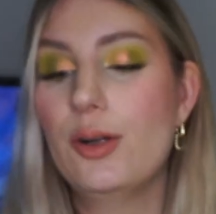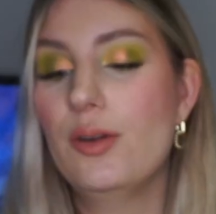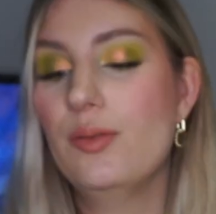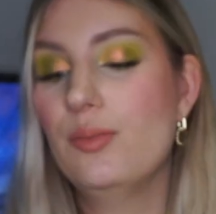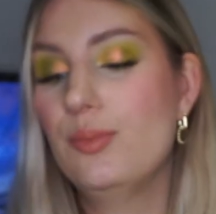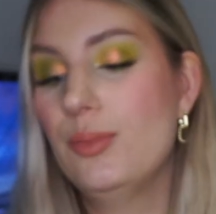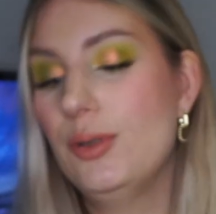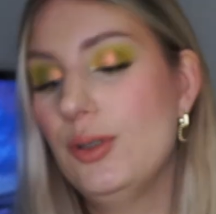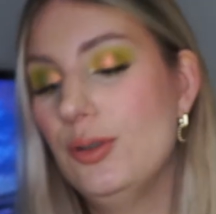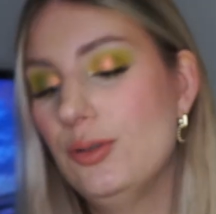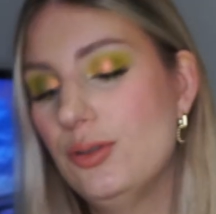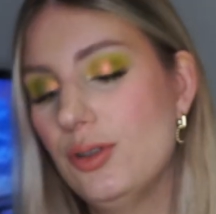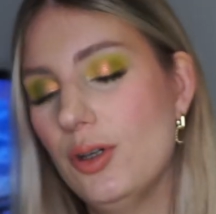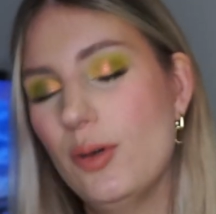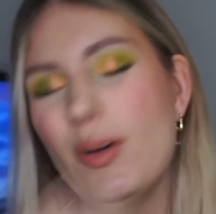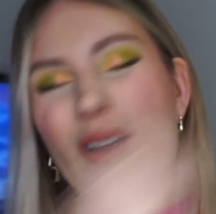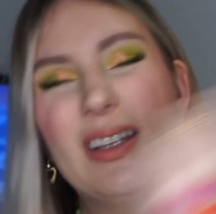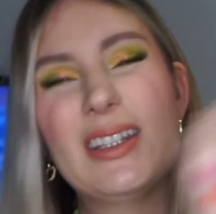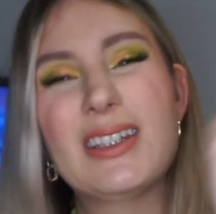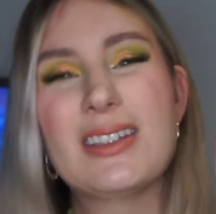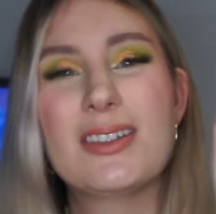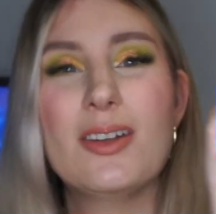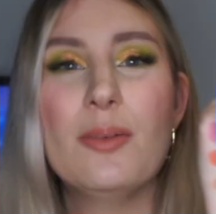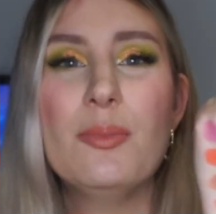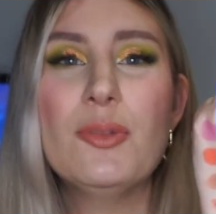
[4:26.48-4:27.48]
of blue to
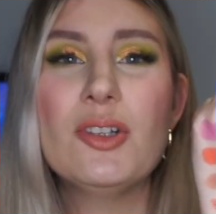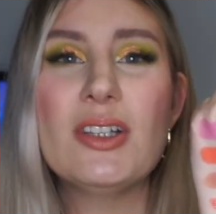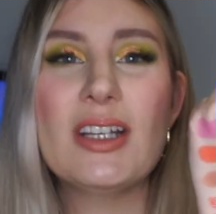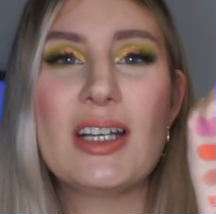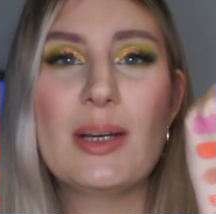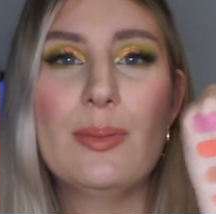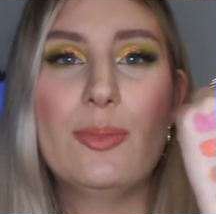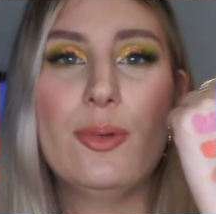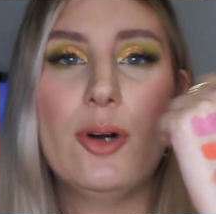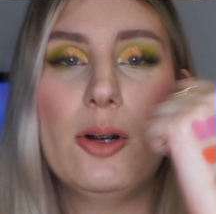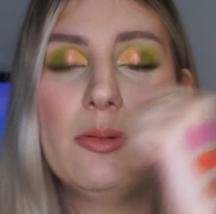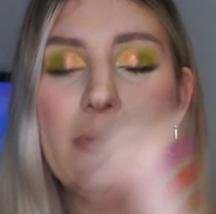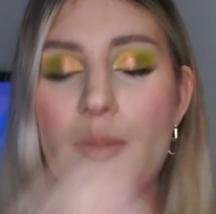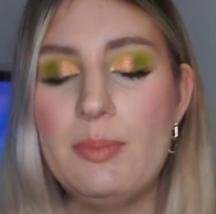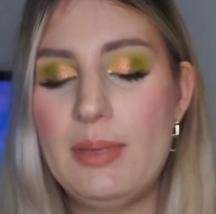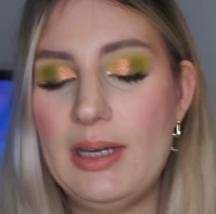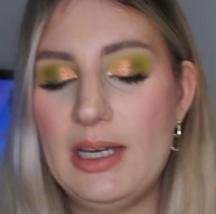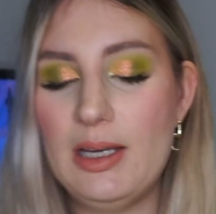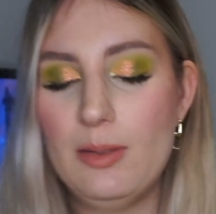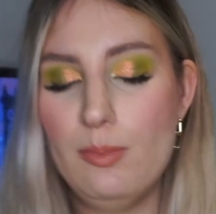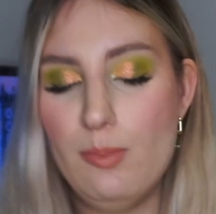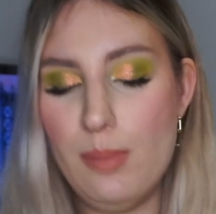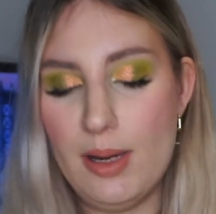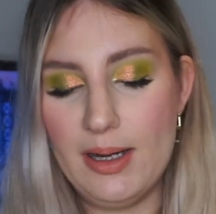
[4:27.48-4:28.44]
it. It's almost like a Barbie pink,